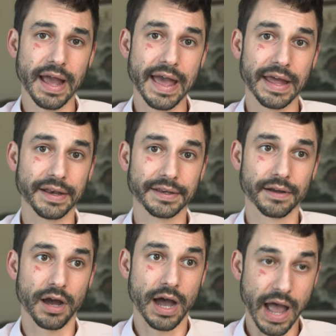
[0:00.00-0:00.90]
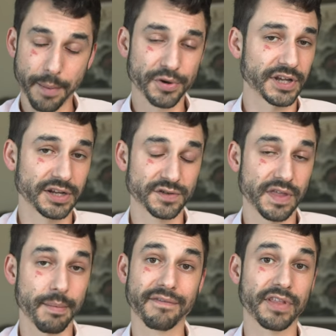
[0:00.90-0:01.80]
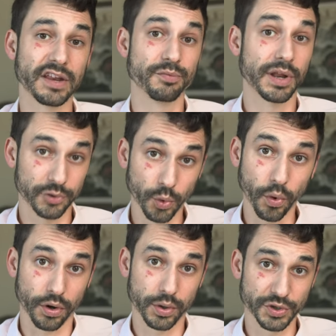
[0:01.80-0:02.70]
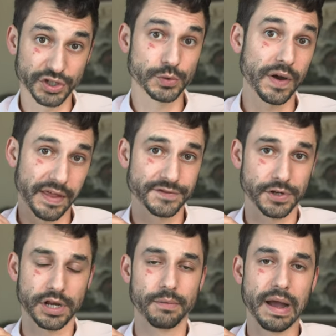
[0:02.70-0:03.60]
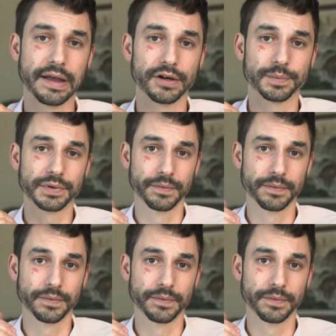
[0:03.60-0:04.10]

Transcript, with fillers: And a high percentage of them have not even been able to work, which is why they've sought out my help.